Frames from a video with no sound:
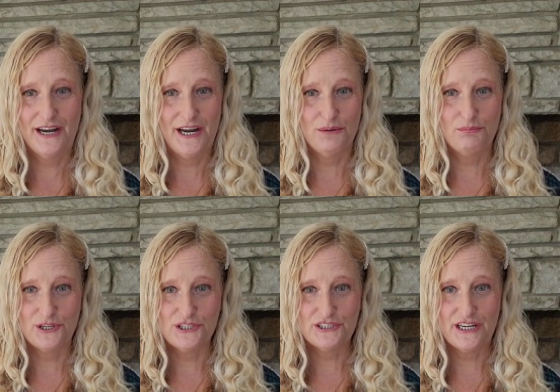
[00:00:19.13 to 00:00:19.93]
I
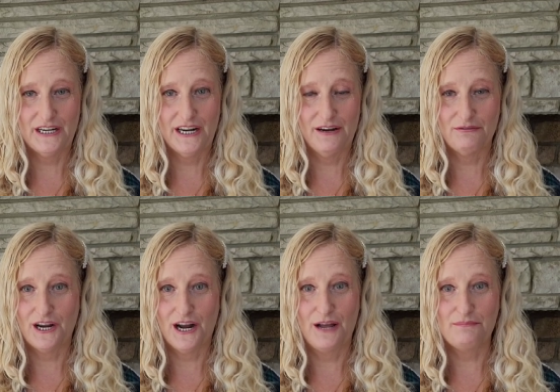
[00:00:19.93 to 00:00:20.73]
appreciate every
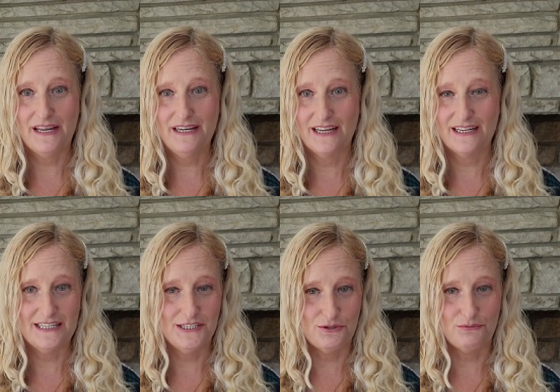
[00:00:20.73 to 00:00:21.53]
comment and
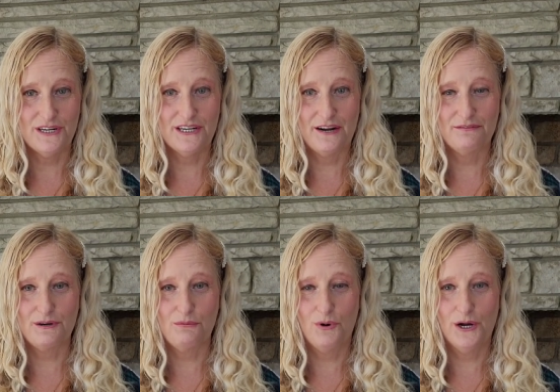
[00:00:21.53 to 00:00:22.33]
I do read
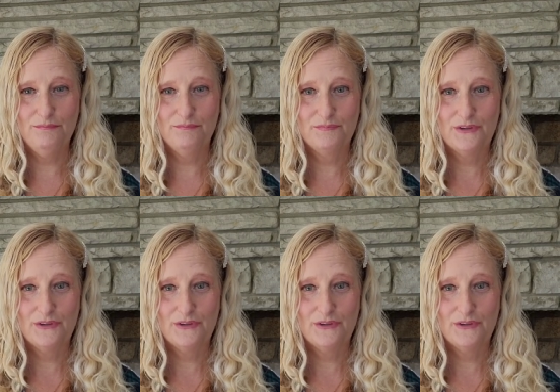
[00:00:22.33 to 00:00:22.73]
every one.